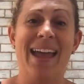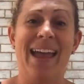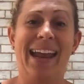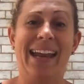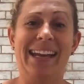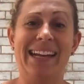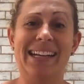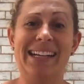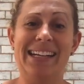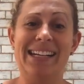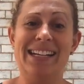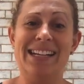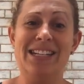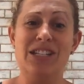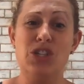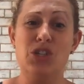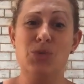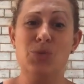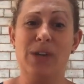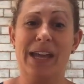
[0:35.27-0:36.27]
and
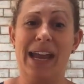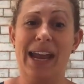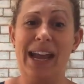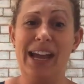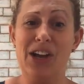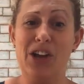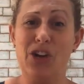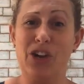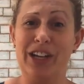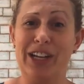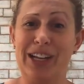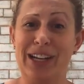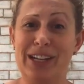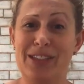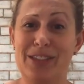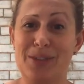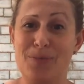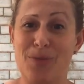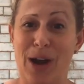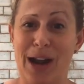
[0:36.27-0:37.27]
you can't
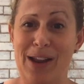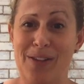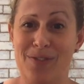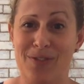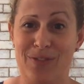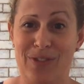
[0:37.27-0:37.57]
create the right